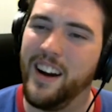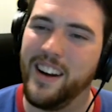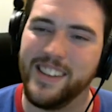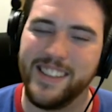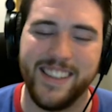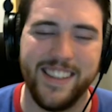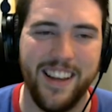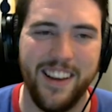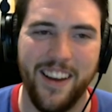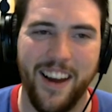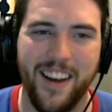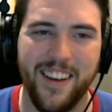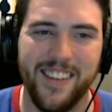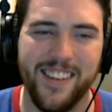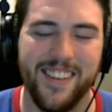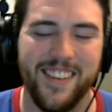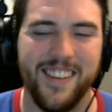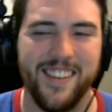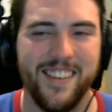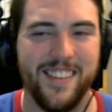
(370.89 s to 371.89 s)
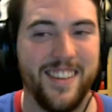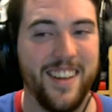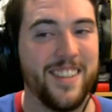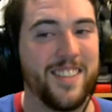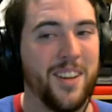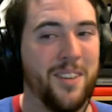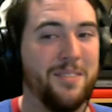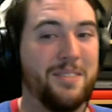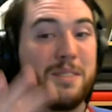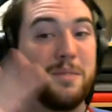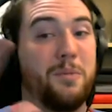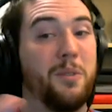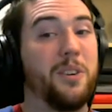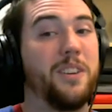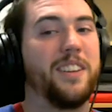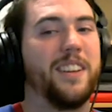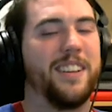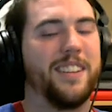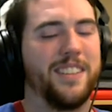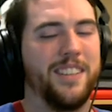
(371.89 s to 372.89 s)
see, that's almost
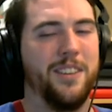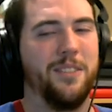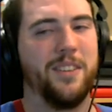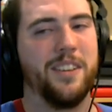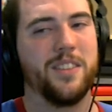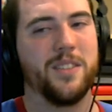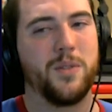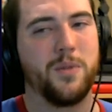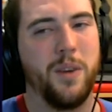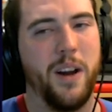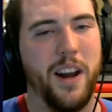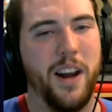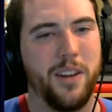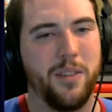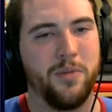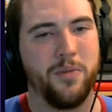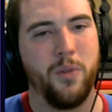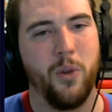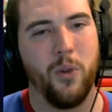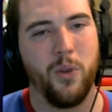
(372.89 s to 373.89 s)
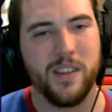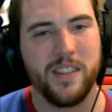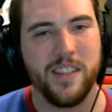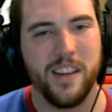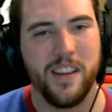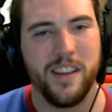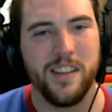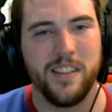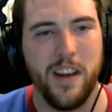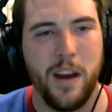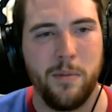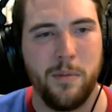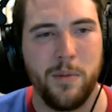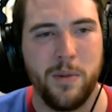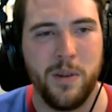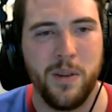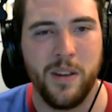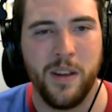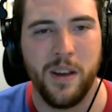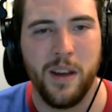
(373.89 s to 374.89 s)
worth it, because you can try to force a
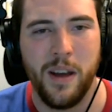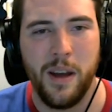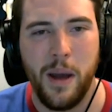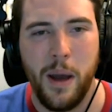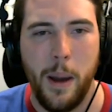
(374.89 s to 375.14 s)
double